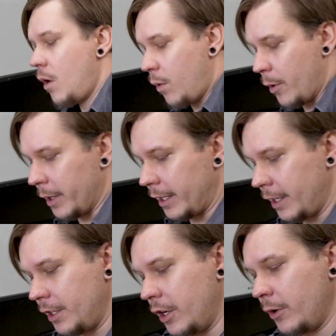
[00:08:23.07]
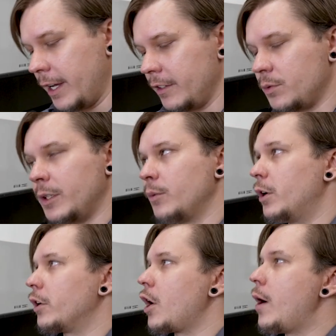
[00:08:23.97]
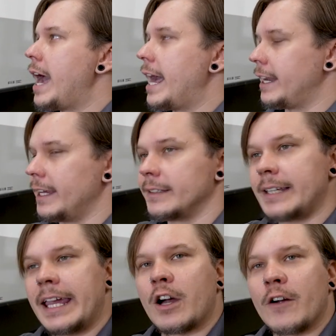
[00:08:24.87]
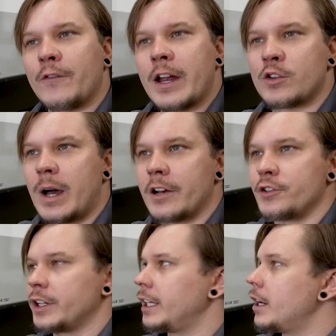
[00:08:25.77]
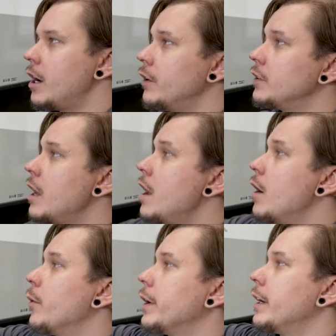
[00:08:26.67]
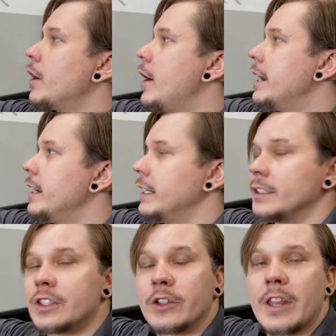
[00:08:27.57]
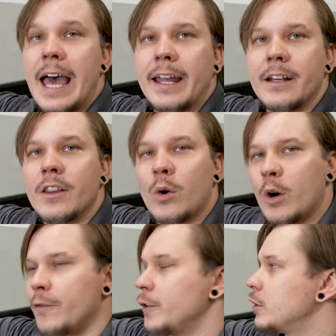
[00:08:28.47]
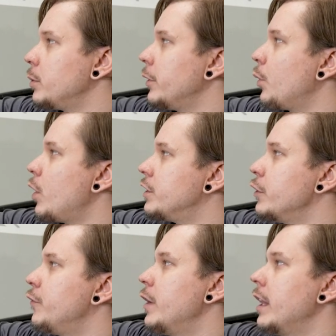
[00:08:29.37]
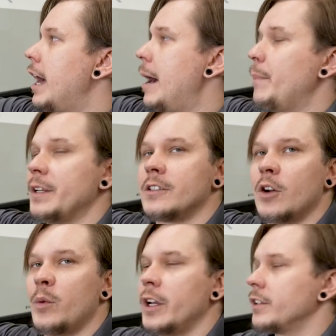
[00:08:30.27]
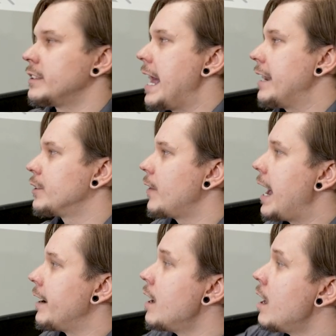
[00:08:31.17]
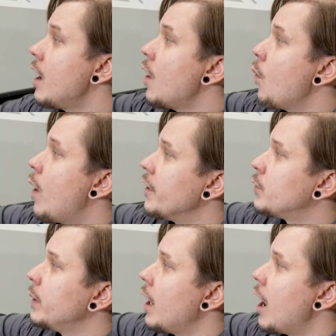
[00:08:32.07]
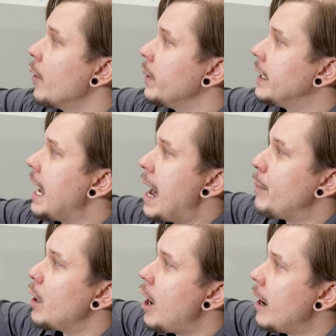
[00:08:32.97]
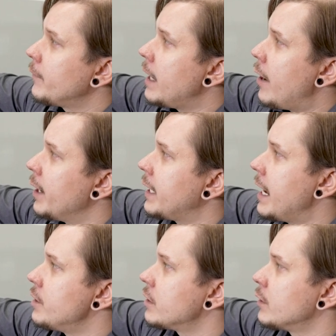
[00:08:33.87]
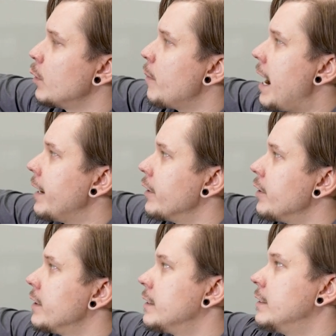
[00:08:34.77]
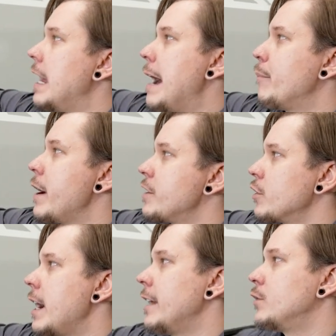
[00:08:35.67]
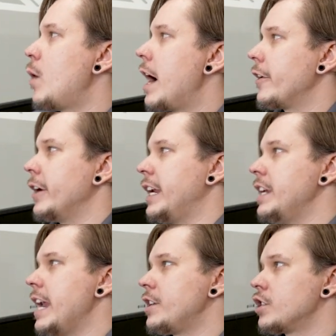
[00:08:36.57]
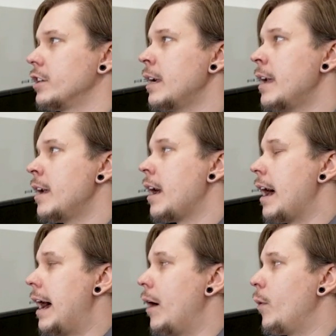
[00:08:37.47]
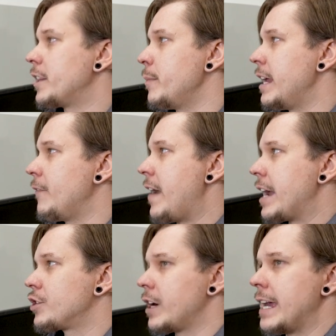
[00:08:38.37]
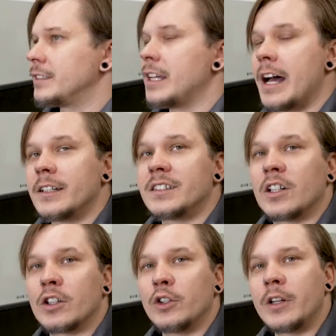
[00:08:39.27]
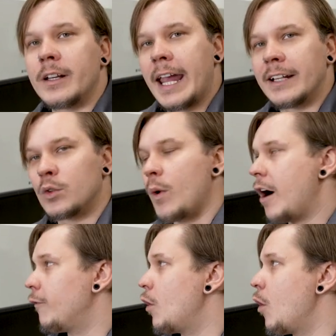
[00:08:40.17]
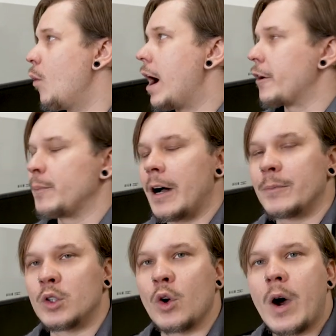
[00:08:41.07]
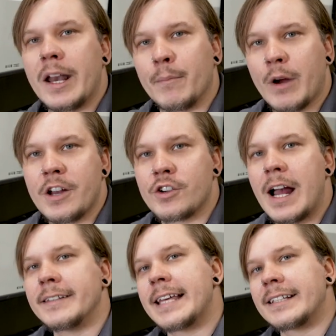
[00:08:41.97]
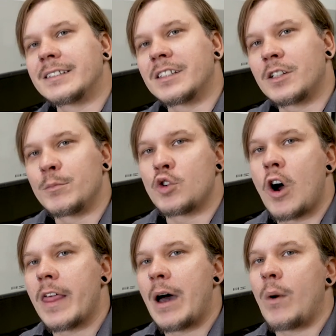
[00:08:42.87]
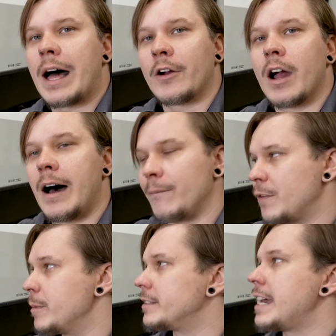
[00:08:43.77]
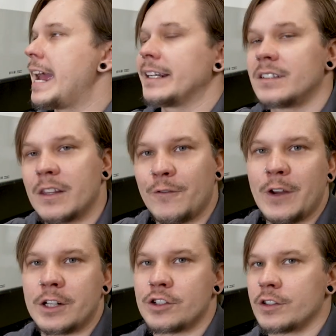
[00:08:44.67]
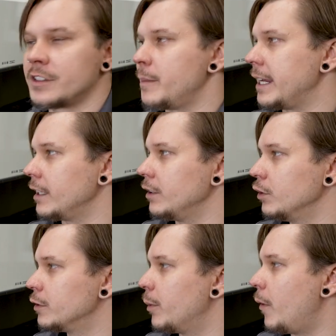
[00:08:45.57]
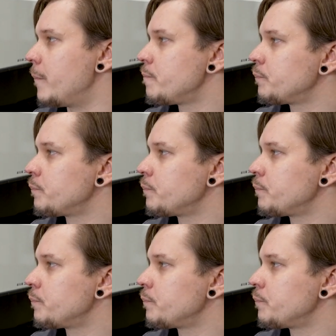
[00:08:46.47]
What we're gonna do is we will go ahead and take our freshwater drinking hose. We're gonna go ahead and insert that into the orifice. We are going to fill up until we are satisfied. Once we are, we cap it off. Now again, just a reminder, this is non-pressurized water in nature. What the manufacturer has done is included a 12-volt water pump to go ahead and pressurize that system, draw that water up from the tank to the fixtures to make it usable.